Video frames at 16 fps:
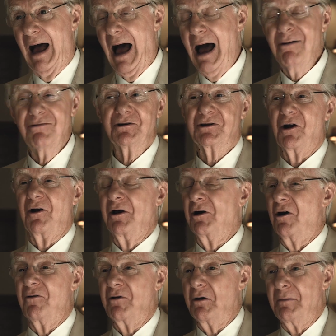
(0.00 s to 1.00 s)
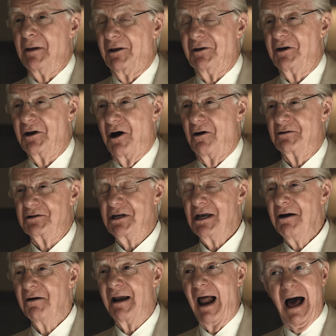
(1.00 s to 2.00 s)
I was earning over a million dollars
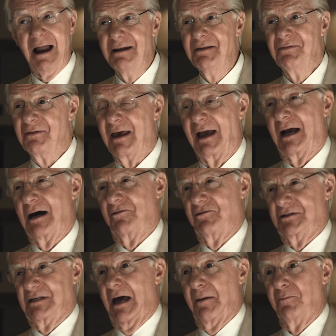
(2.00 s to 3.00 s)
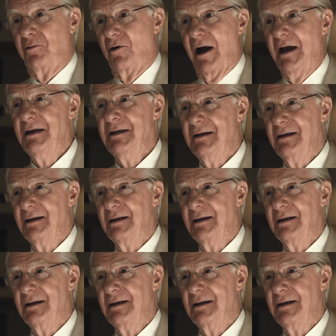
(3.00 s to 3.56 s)
a year, and I didn't think I was that bright.